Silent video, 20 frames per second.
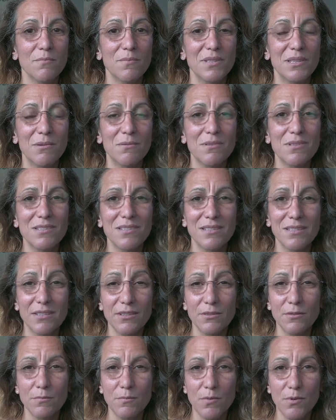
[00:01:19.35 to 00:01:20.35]
But there was a
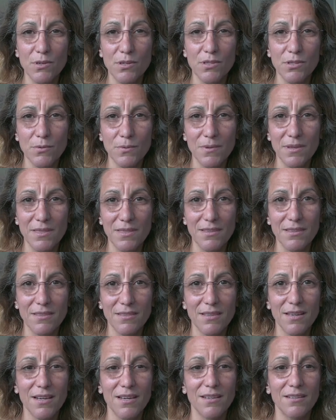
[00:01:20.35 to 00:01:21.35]
little more to it
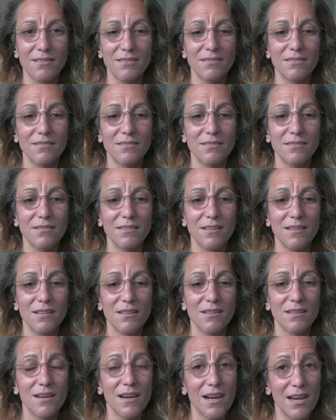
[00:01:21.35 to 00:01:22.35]
than that.
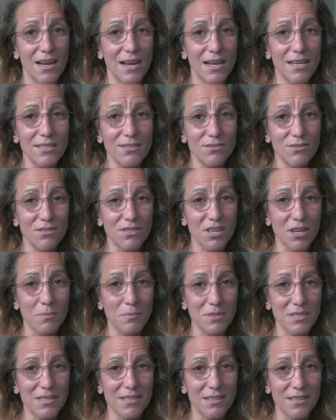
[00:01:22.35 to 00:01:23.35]
I had to
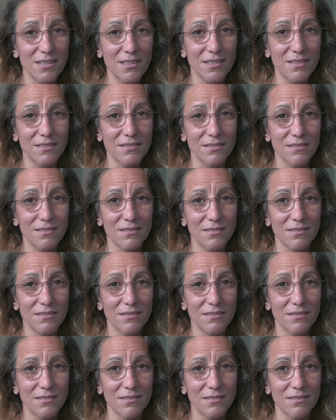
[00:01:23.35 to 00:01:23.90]
stop sinning.